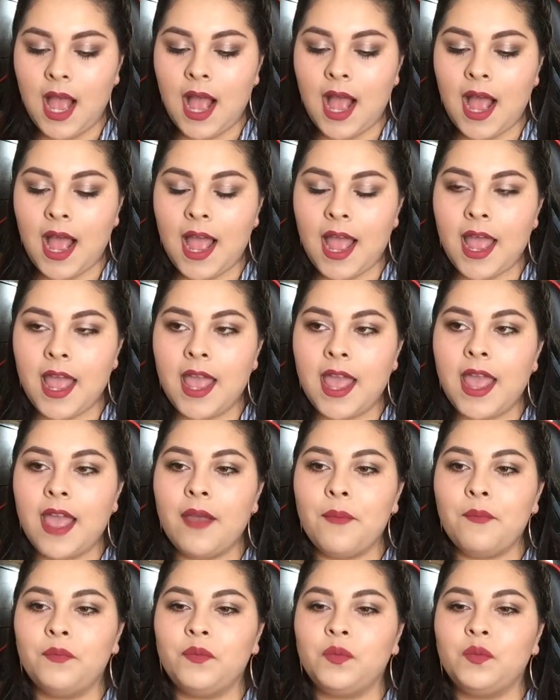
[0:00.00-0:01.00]
I
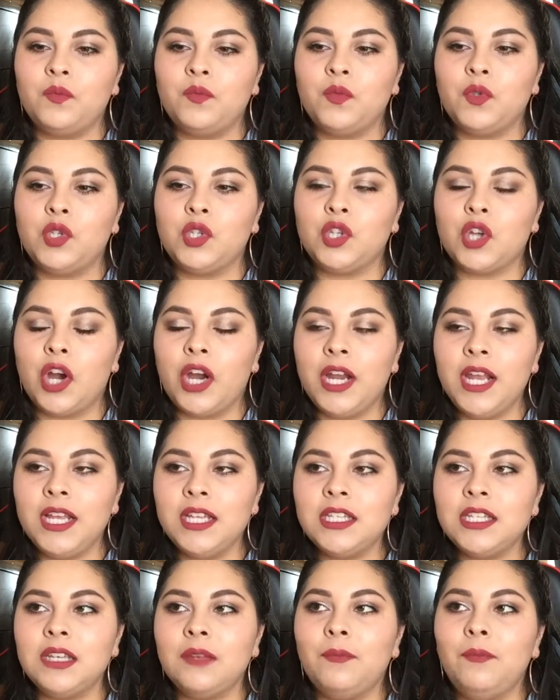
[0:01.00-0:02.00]
am starting
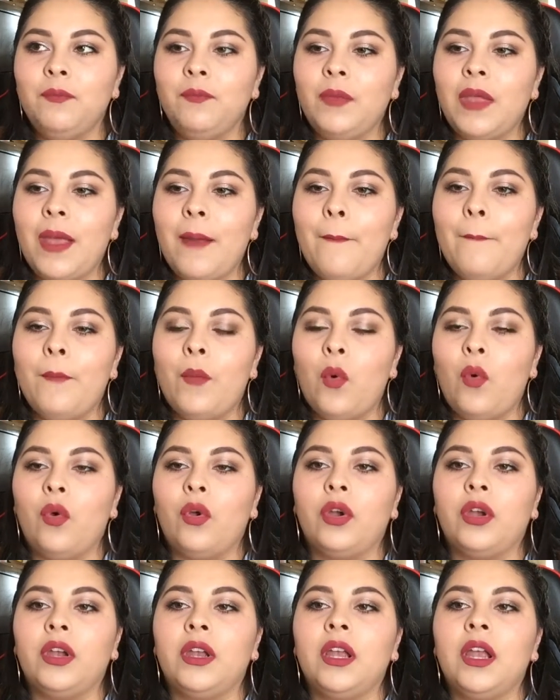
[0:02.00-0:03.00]
to get
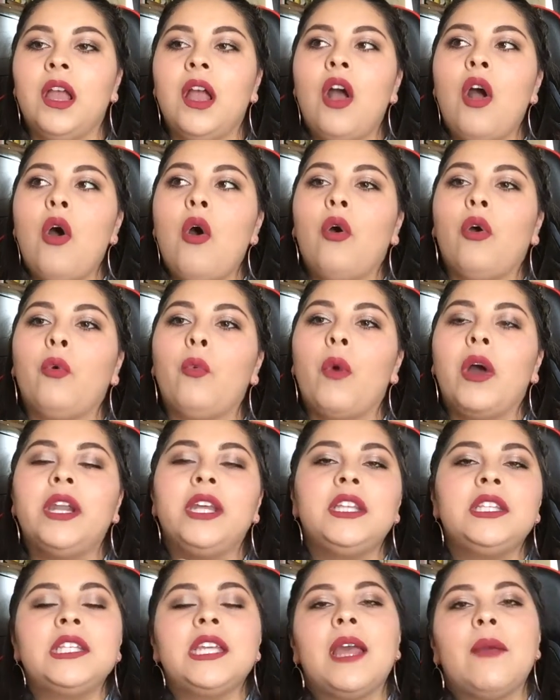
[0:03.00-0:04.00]
more, or
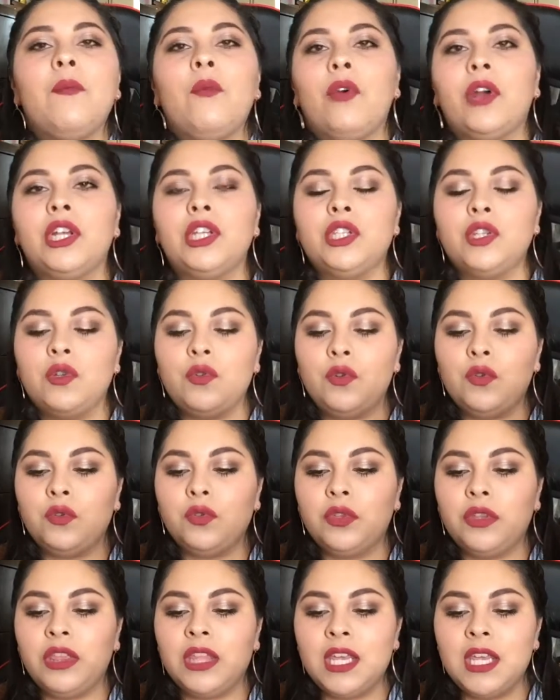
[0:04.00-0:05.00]
wanting to get more into
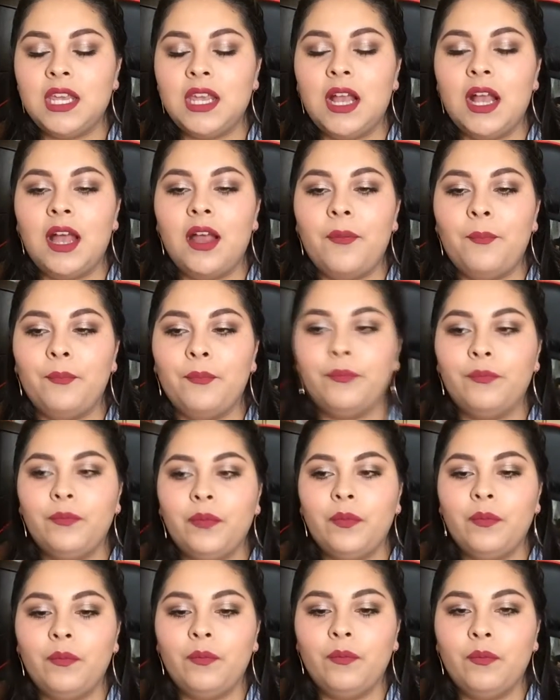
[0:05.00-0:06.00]
the
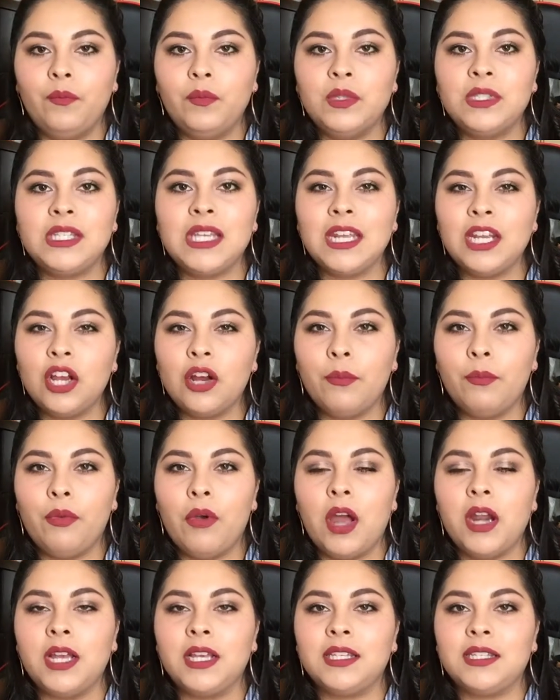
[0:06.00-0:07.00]
skincare
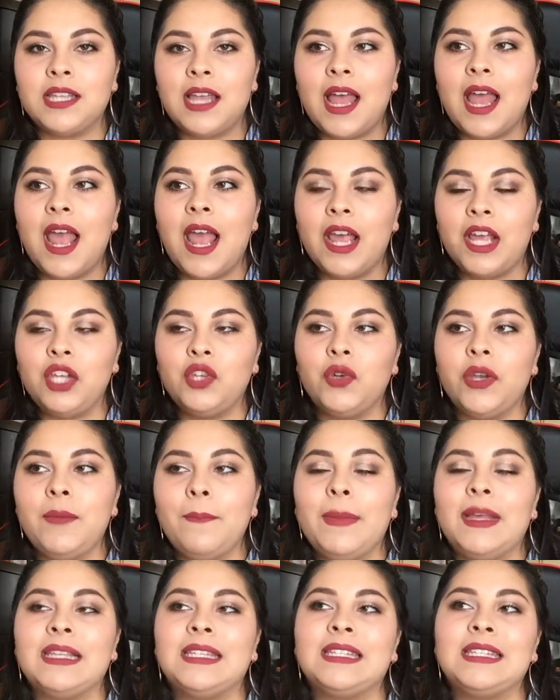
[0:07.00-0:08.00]
products that hydrate
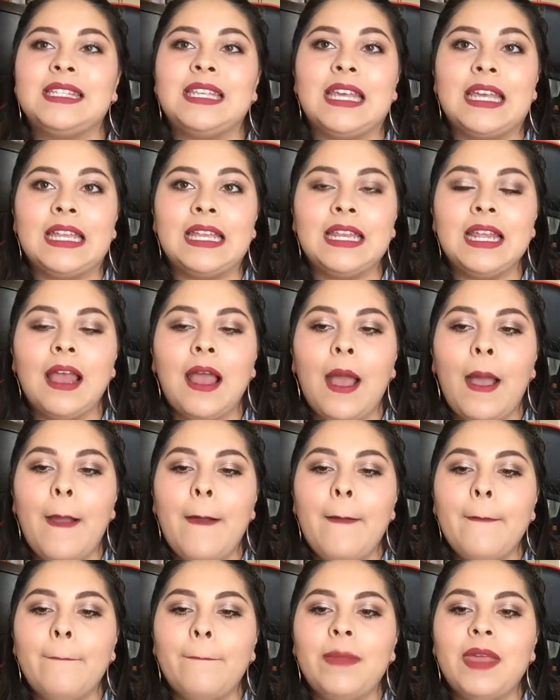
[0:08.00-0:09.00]
my skin,
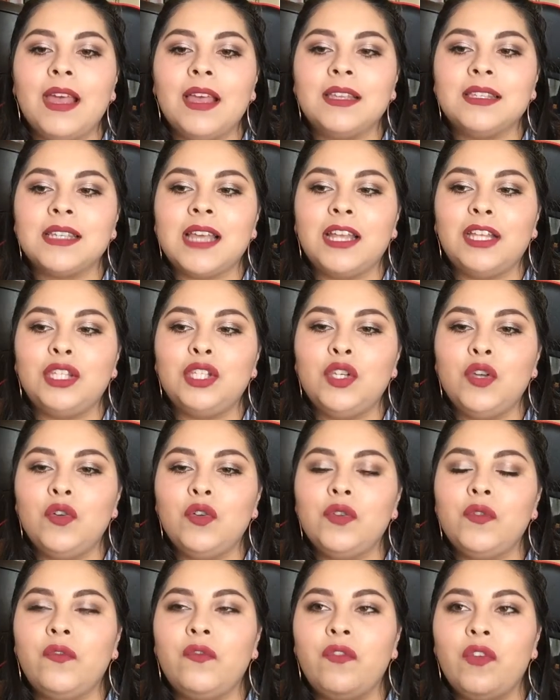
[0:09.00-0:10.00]
because I
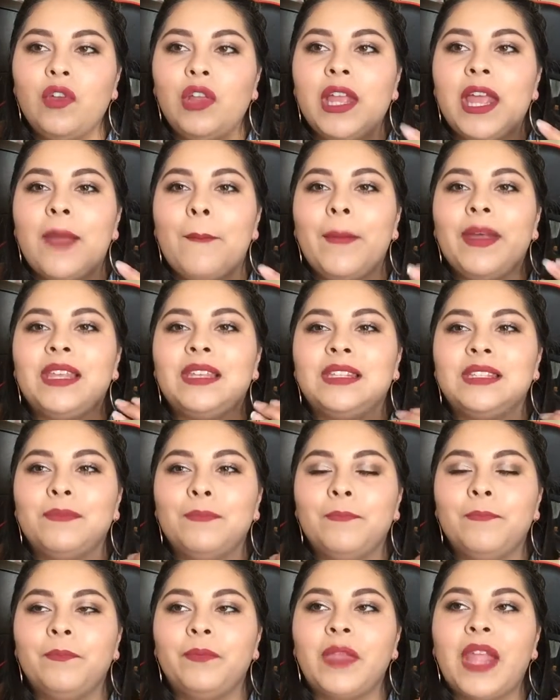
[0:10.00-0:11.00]
do feel like
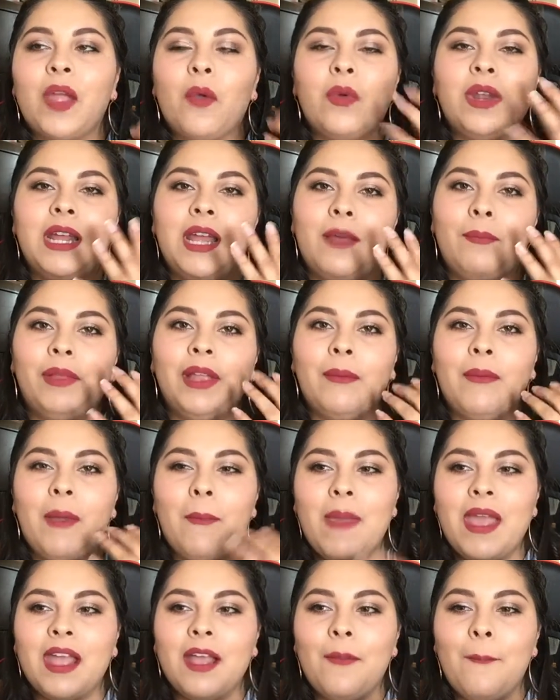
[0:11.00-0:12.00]
when I apply my
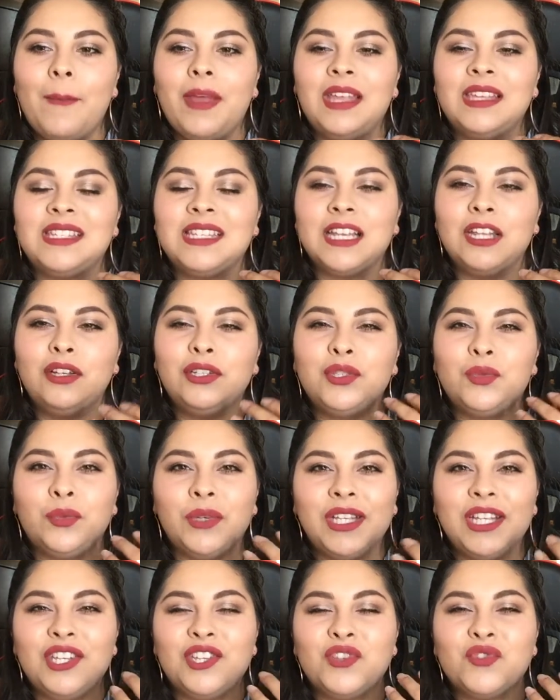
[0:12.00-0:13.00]
makeup, my skin looks
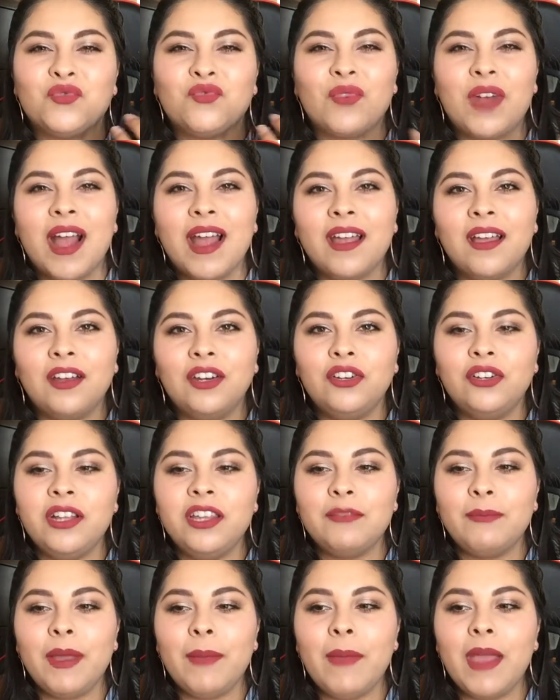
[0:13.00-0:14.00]
really dry
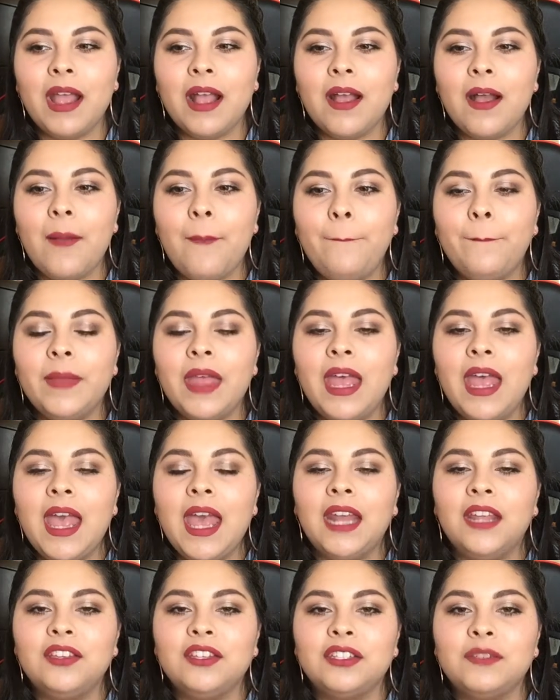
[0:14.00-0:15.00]
underneath my makeup,
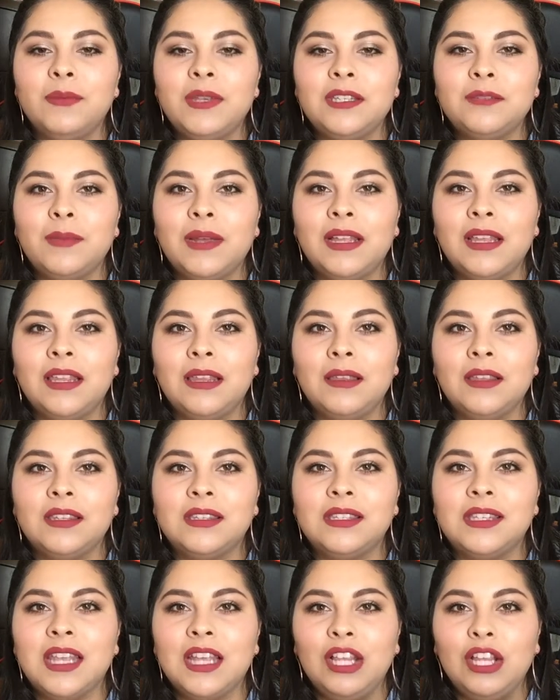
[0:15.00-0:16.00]
and it just makes my
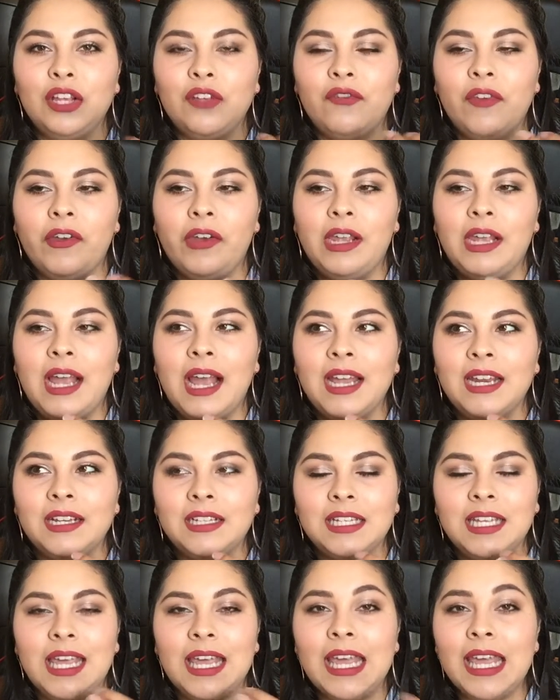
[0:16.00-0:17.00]
skin look very kind
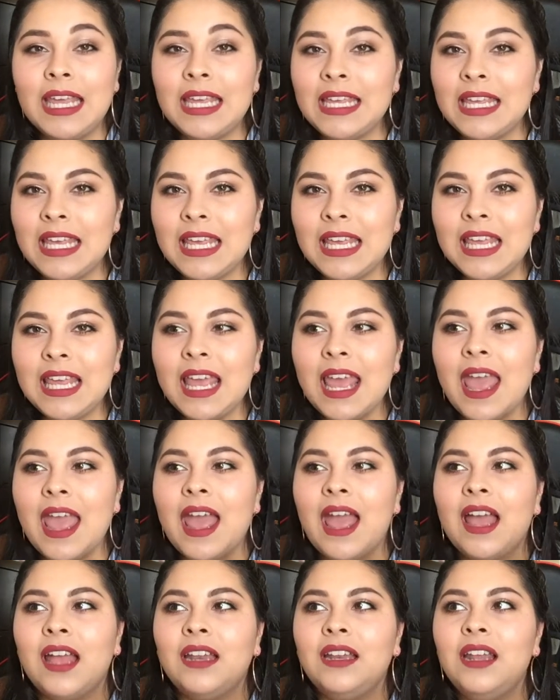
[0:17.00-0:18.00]
of cakey
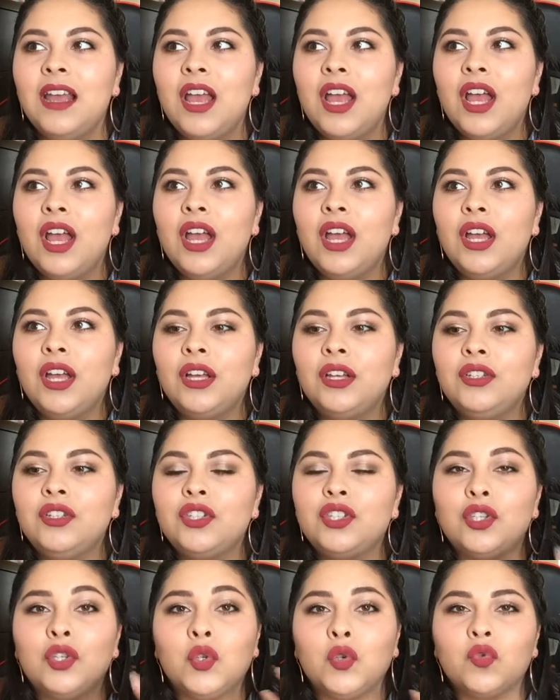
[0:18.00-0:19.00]
and
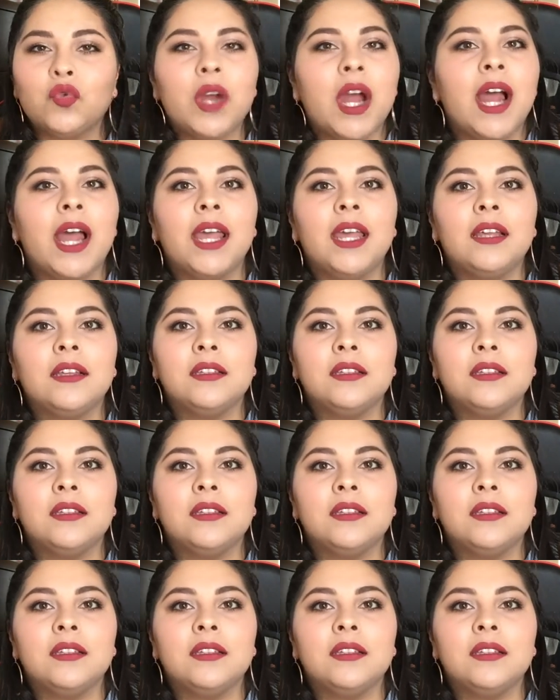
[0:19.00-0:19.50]
just dry.